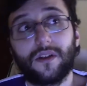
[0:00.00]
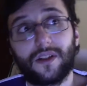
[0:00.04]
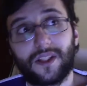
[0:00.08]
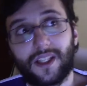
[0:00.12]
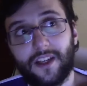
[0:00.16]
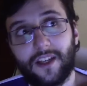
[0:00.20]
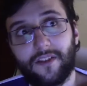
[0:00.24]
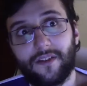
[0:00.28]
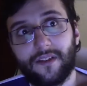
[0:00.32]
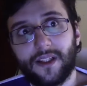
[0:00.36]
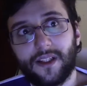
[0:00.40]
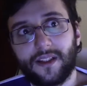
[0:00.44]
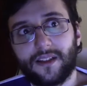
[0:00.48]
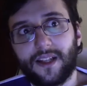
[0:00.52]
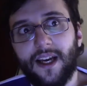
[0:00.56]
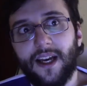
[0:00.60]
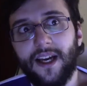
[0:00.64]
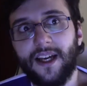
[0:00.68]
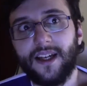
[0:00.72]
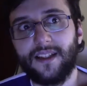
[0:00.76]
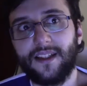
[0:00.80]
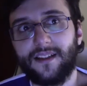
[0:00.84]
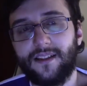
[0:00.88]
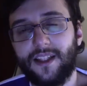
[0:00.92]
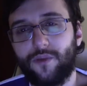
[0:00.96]
given that
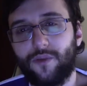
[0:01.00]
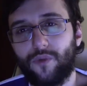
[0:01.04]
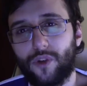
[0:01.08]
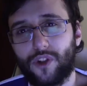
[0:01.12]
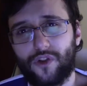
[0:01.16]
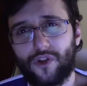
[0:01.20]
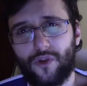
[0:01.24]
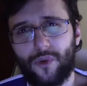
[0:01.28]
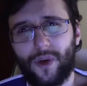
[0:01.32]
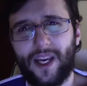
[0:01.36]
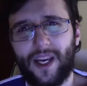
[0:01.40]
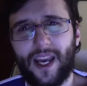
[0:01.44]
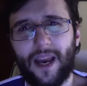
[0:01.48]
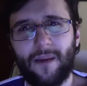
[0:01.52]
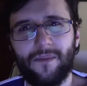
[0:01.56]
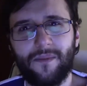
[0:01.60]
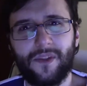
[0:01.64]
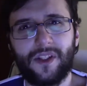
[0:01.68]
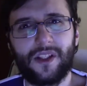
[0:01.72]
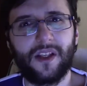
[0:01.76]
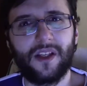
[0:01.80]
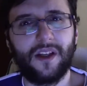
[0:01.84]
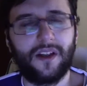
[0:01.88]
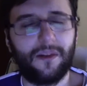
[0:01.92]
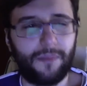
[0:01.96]
it was 3
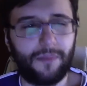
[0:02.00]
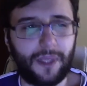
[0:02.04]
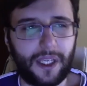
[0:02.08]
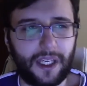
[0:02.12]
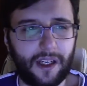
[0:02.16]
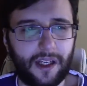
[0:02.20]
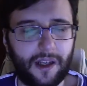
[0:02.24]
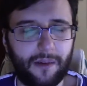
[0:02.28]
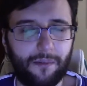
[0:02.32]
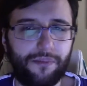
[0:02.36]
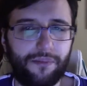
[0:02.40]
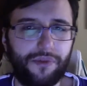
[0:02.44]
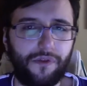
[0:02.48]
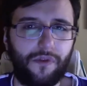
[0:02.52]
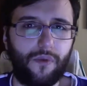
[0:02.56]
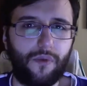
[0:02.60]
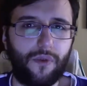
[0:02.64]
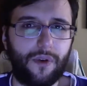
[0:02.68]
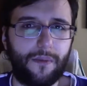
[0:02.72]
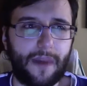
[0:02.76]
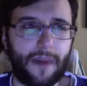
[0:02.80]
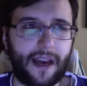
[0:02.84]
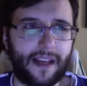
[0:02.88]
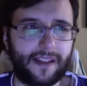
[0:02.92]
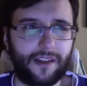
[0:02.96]
games being completely
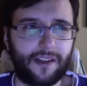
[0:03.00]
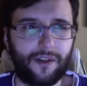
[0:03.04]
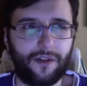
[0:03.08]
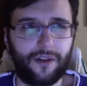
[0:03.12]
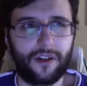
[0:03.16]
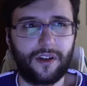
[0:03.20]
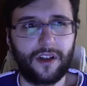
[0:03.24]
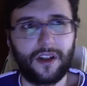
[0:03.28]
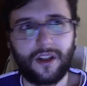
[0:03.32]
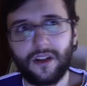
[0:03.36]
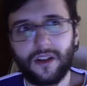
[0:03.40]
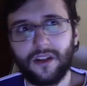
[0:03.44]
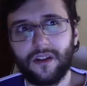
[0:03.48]
remastered,